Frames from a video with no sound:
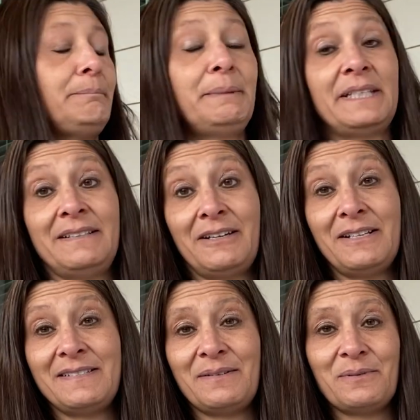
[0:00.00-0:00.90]
But
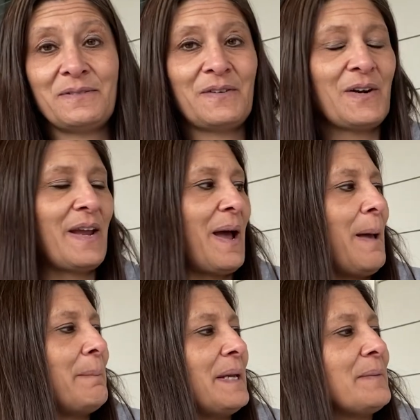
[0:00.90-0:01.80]
Anansi was very
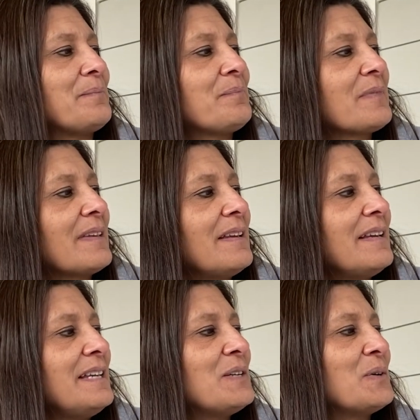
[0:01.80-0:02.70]
happy.
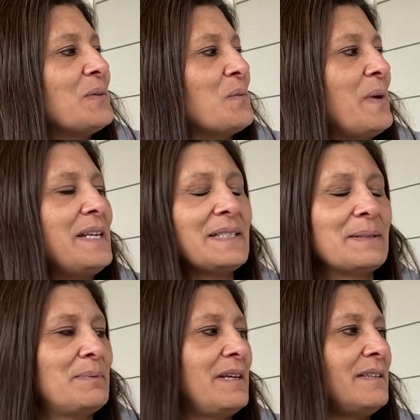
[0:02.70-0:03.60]
He couldn't wait
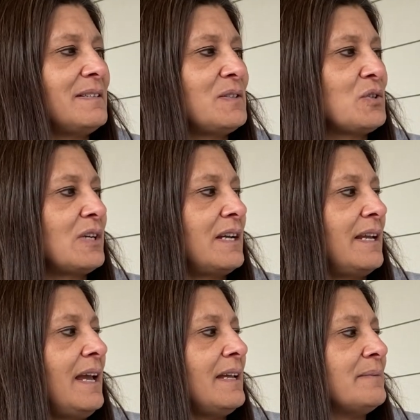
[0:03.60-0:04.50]
to play this trick
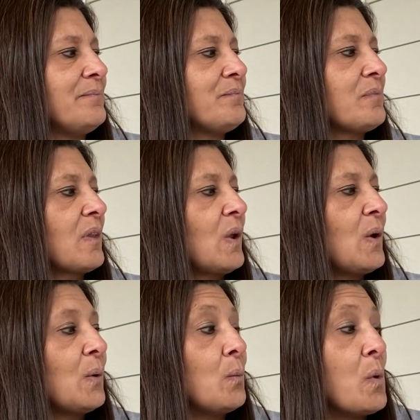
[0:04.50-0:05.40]
again.
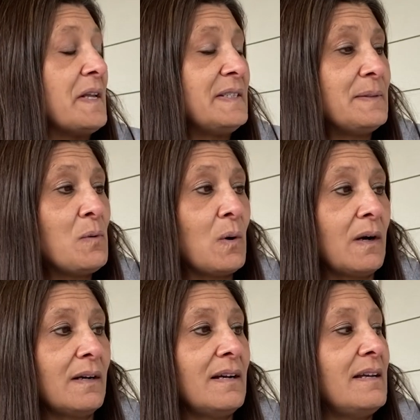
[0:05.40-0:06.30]
Once
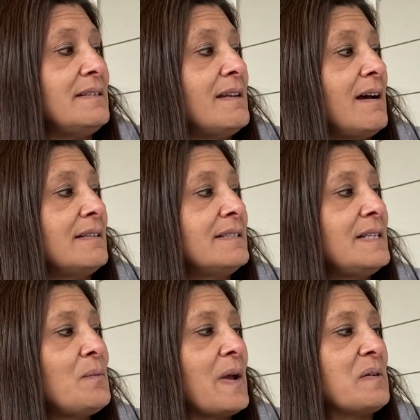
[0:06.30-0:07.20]
more,
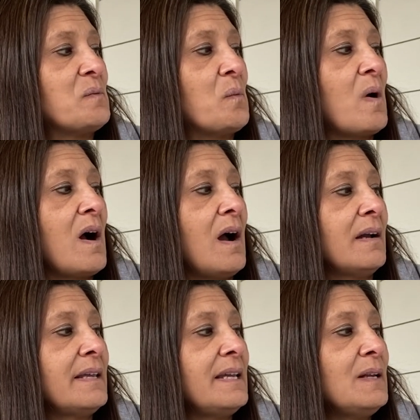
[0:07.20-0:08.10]
Anansi went
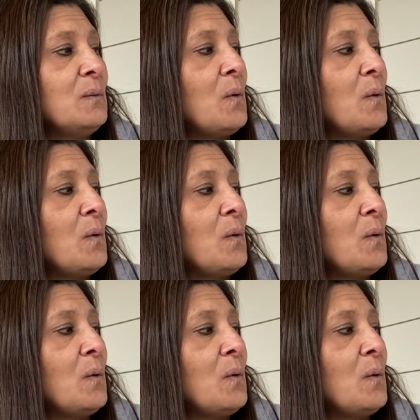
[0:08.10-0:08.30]
walking